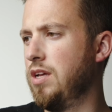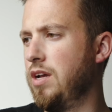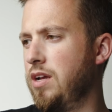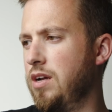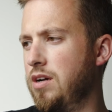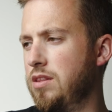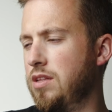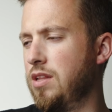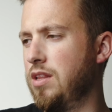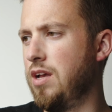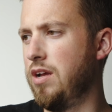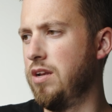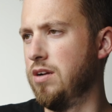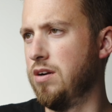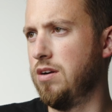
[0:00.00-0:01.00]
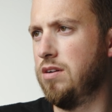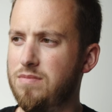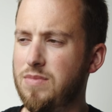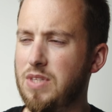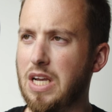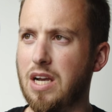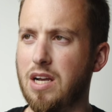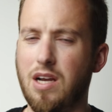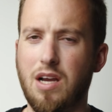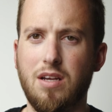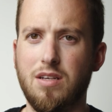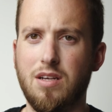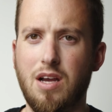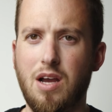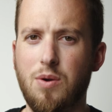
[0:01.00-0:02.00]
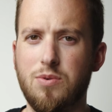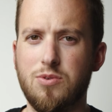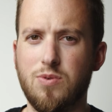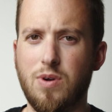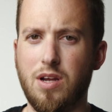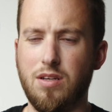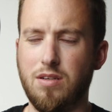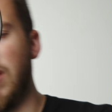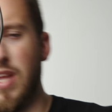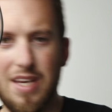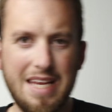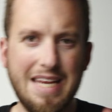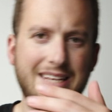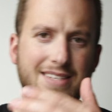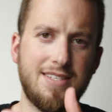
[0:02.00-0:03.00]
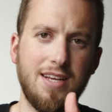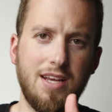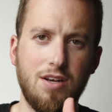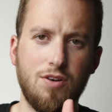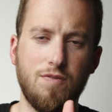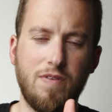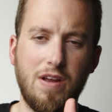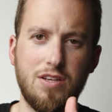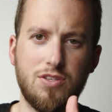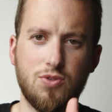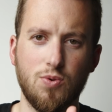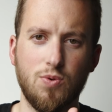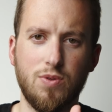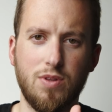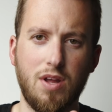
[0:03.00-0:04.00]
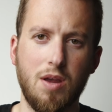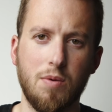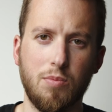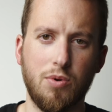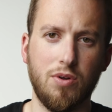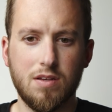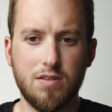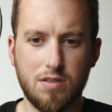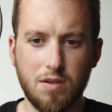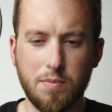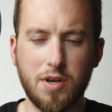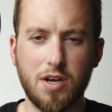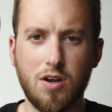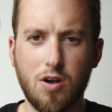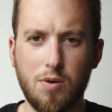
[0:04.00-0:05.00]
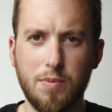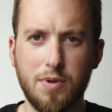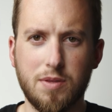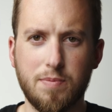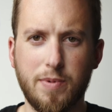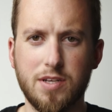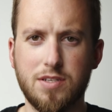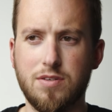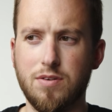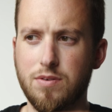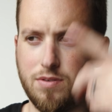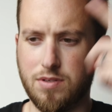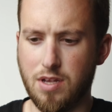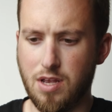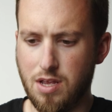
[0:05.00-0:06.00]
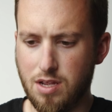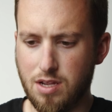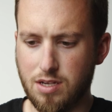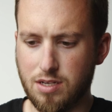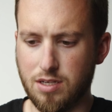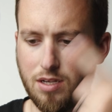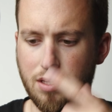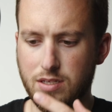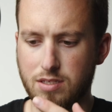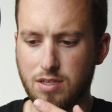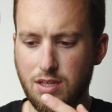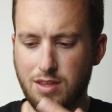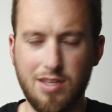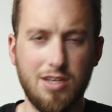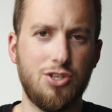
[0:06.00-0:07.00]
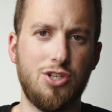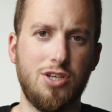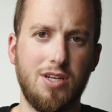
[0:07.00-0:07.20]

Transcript: light on the LiDAR. Yeah, I, I was right. It needs to interface through the gimbal. Somebody call Mythbusters, because this